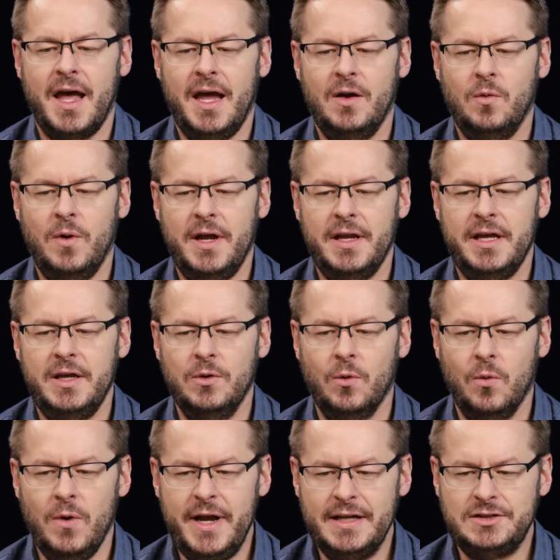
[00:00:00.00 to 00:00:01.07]
And when he
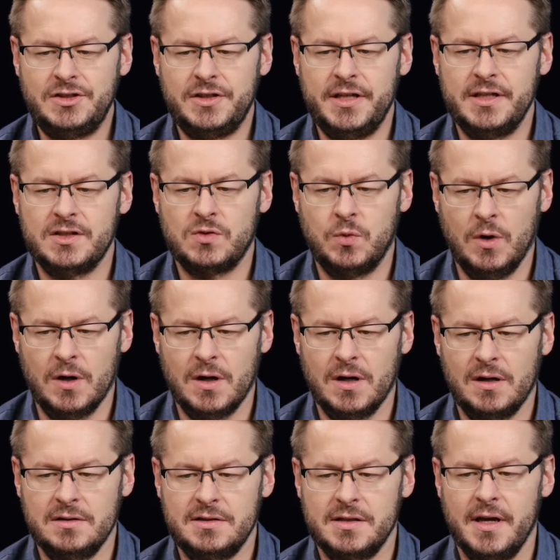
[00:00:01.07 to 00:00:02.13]
reached his
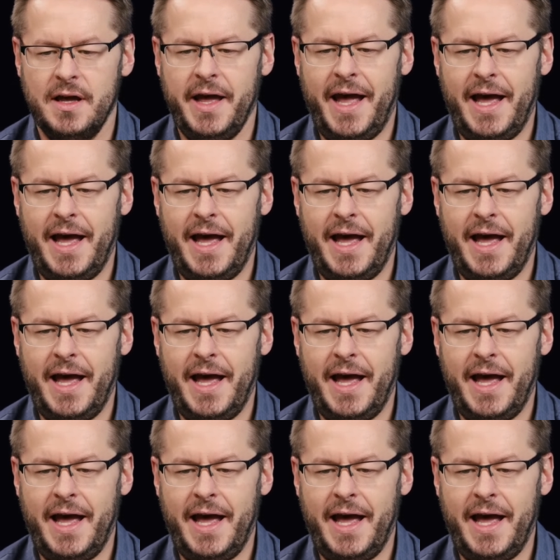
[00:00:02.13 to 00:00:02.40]
words,